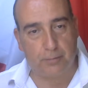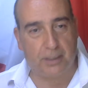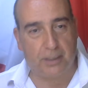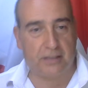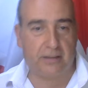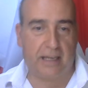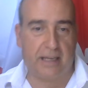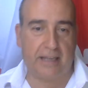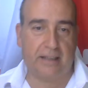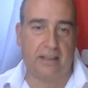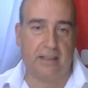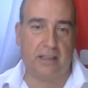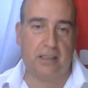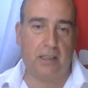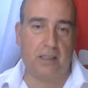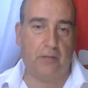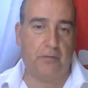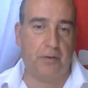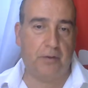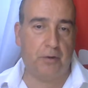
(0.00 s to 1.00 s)
but I can
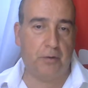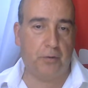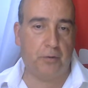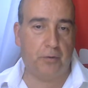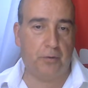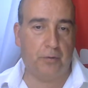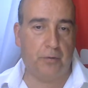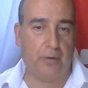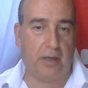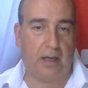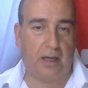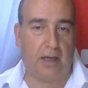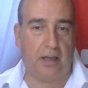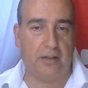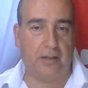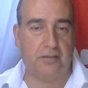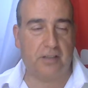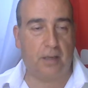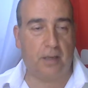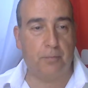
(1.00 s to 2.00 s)
give you
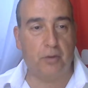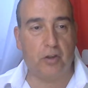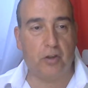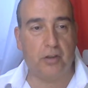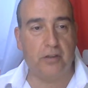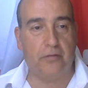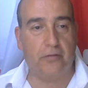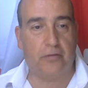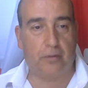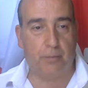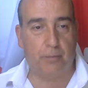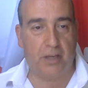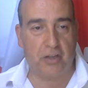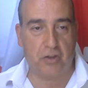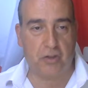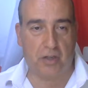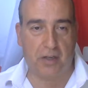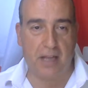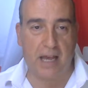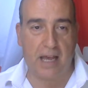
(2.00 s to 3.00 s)
some good
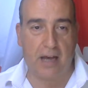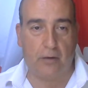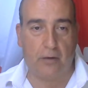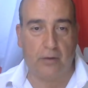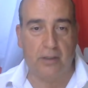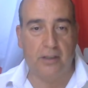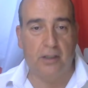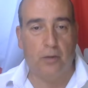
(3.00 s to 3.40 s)
information now.